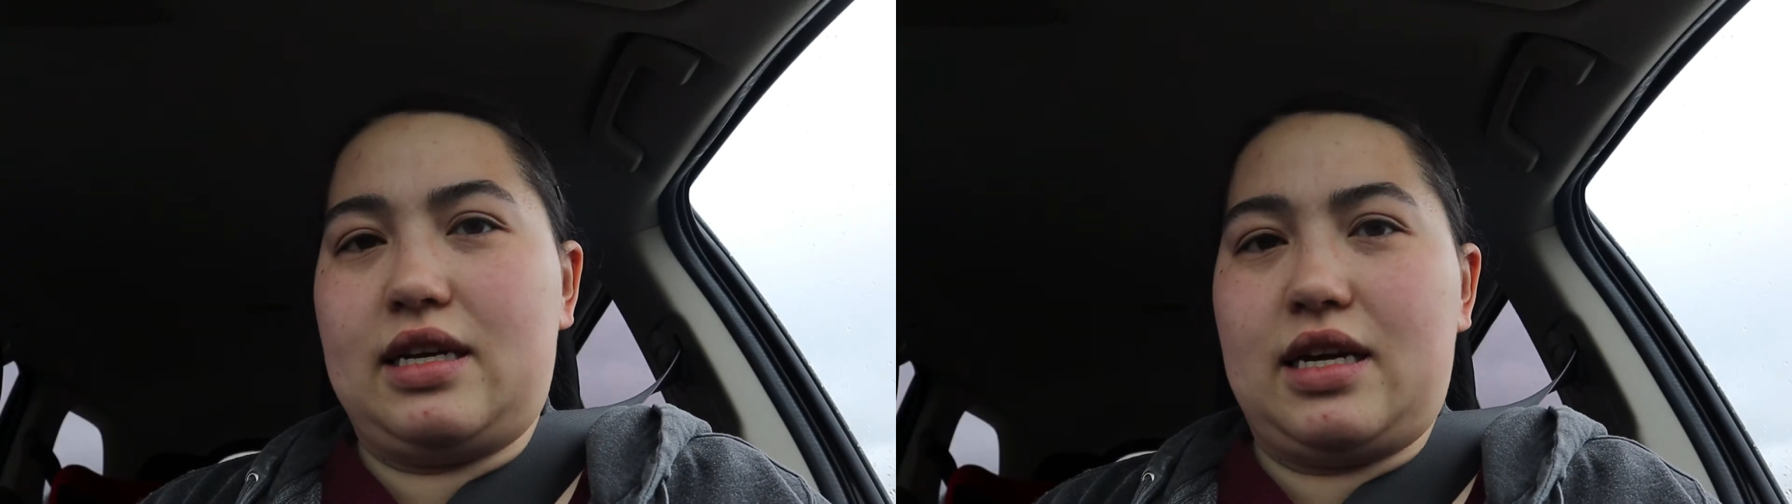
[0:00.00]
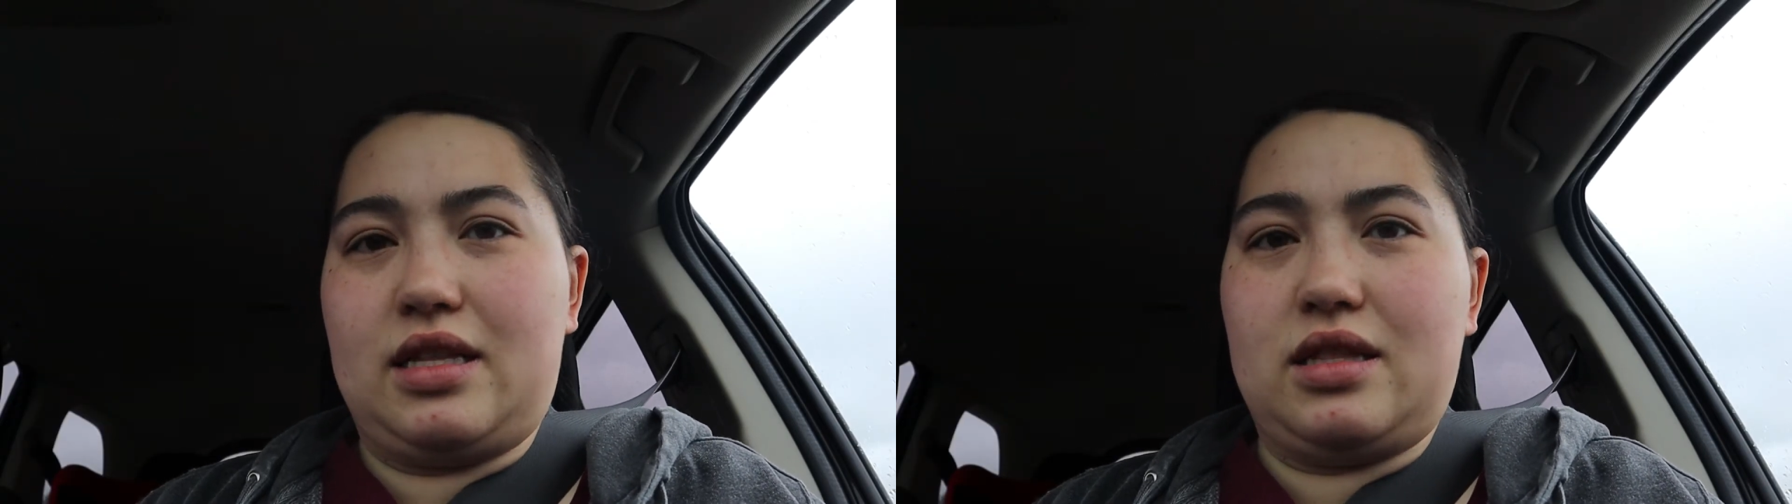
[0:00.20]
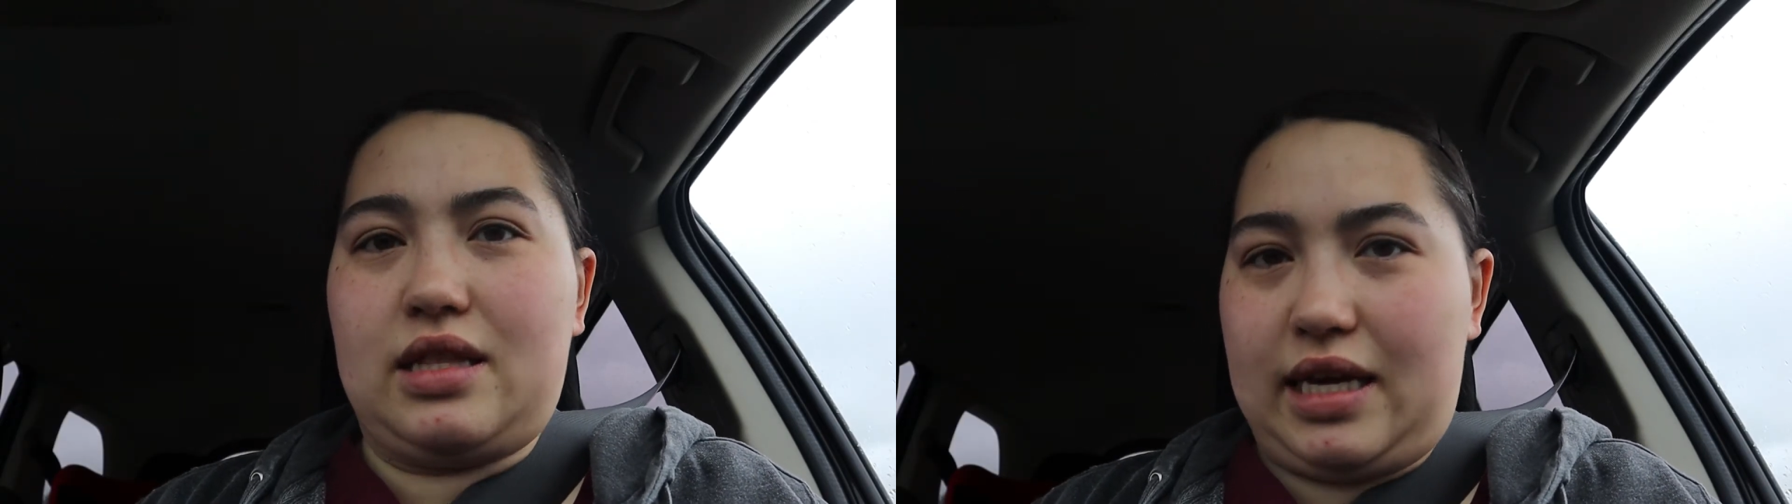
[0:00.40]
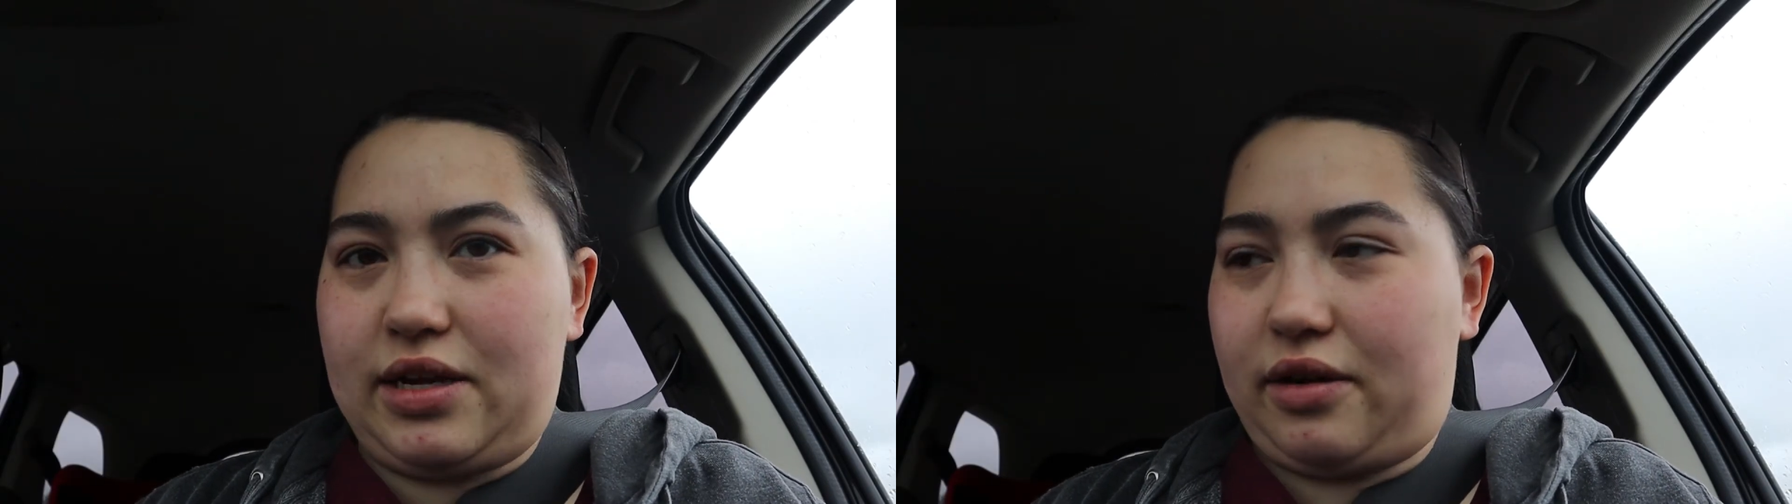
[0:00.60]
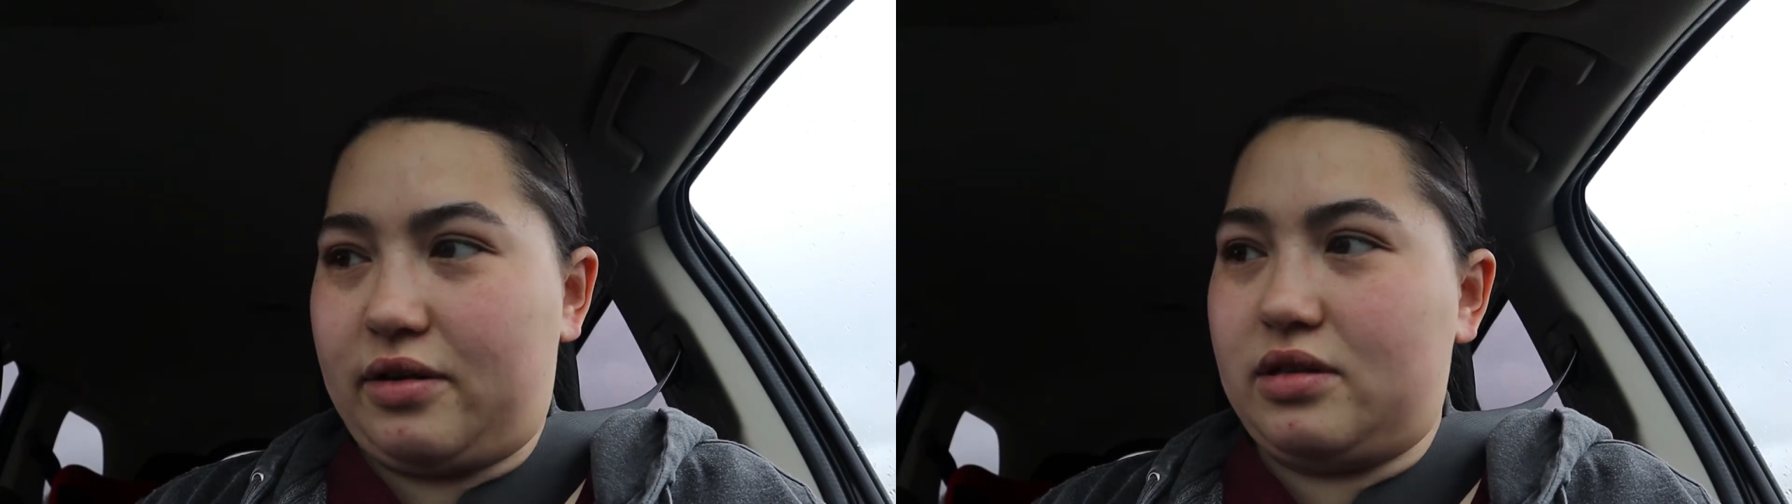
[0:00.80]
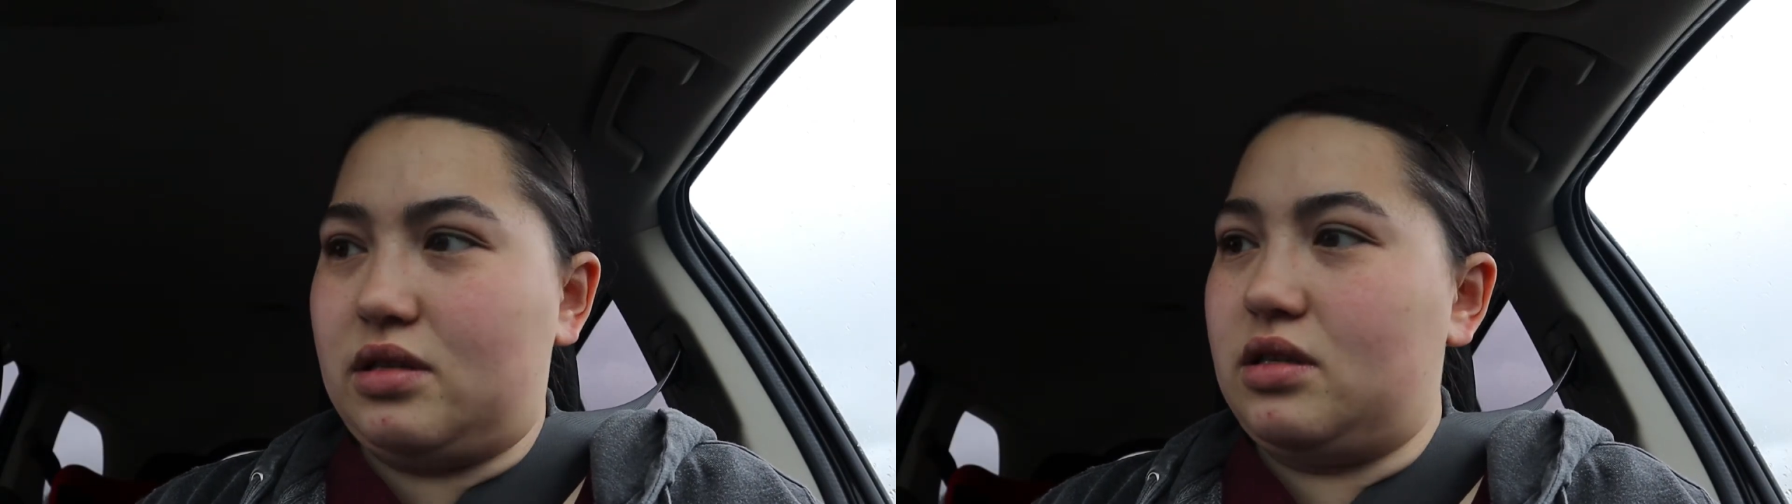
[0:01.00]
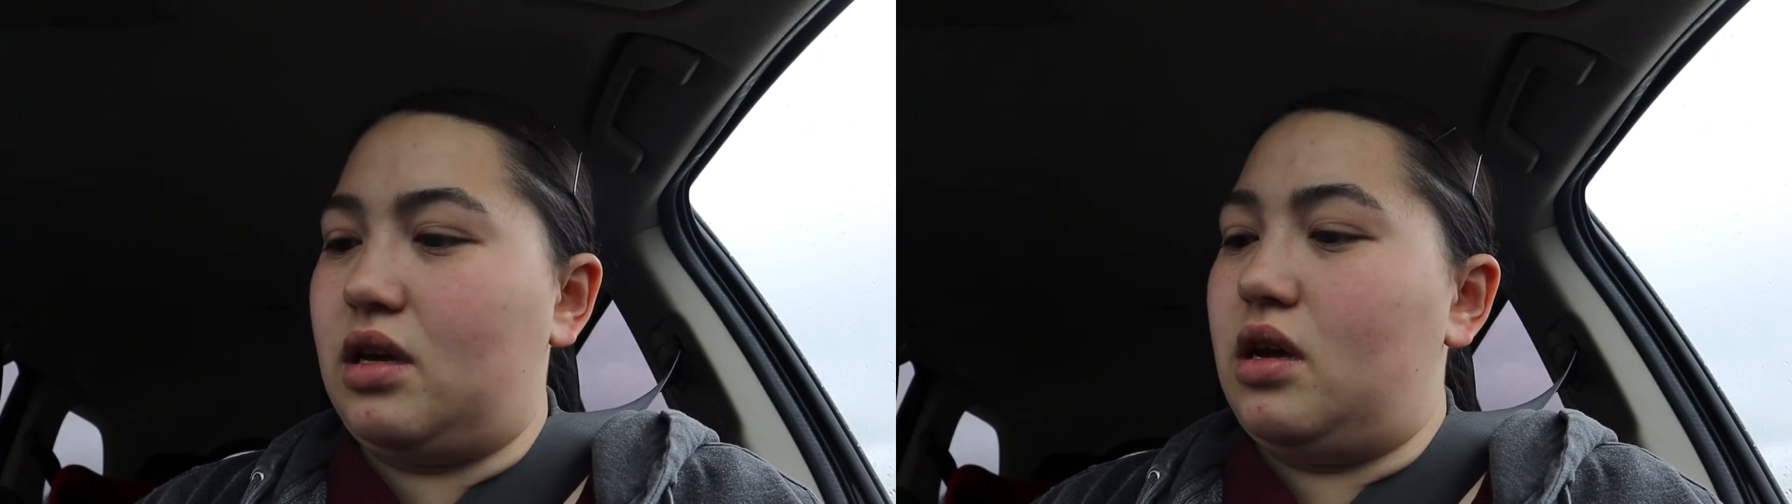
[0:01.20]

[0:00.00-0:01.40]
in theaters,